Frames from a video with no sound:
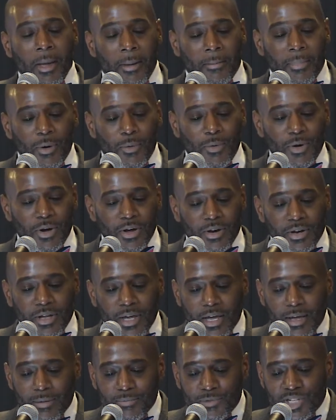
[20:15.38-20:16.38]
But we're going
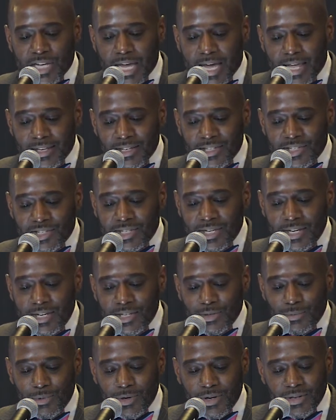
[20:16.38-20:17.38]
to challenge
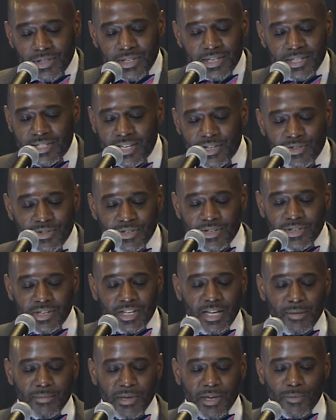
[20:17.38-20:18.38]
teachers. These teachers are going
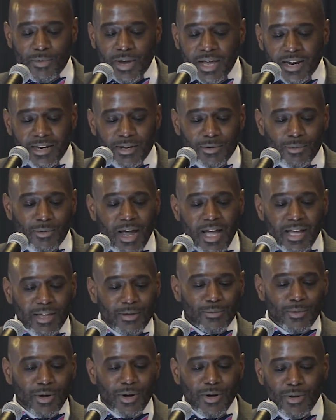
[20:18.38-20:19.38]
to come in ready to rock
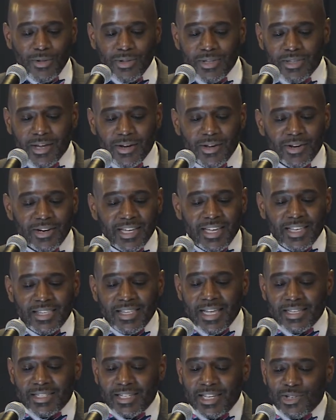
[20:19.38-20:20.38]
and roll, and they're going to get in
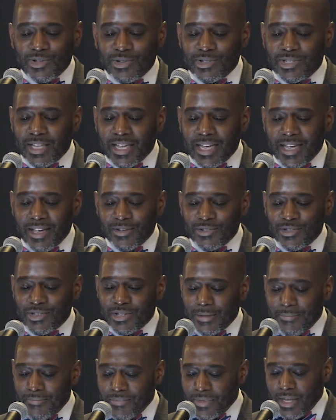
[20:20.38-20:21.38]
that teacher's lounge,
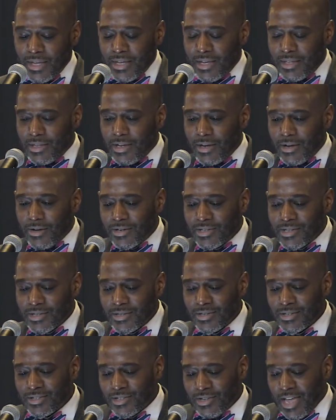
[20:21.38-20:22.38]
and they're going
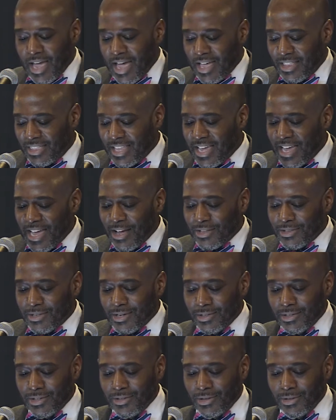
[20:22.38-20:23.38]
to lay out
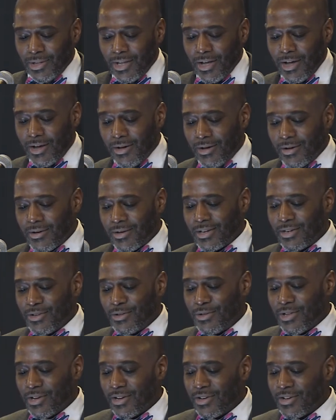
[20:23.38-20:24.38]
their little log and
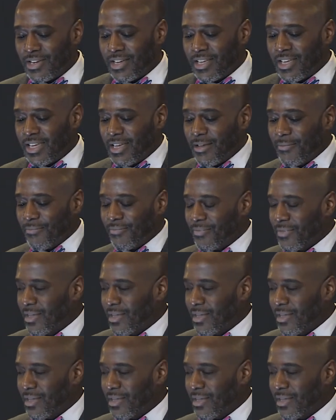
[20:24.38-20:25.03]
who they're going to get.